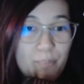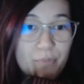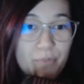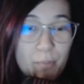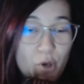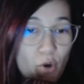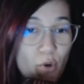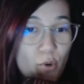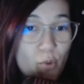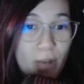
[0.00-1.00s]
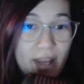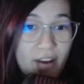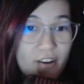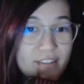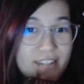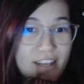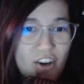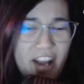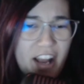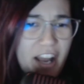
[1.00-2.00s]
pro players that are
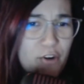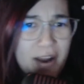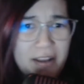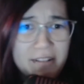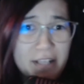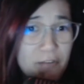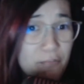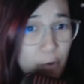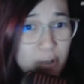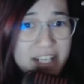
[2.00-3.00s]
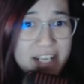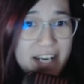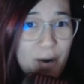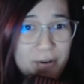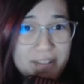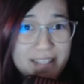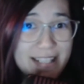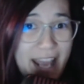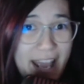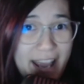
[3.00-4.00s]
like, I grinded like 14 hours a
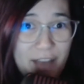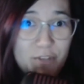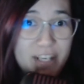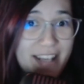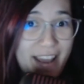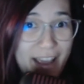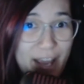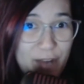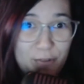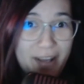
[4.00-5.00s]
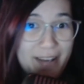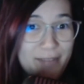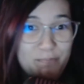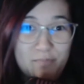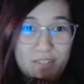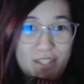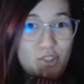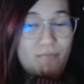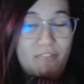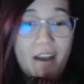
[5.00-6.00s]
day every day for like
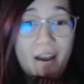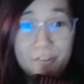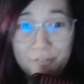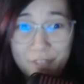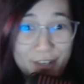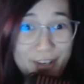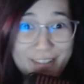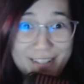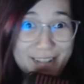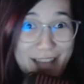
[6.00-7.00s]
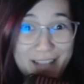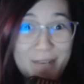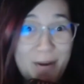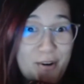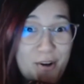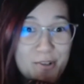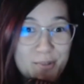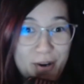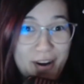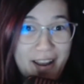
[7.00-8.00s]
5 years, and that's how I got to
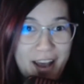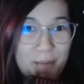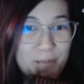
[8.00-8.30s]
where I am.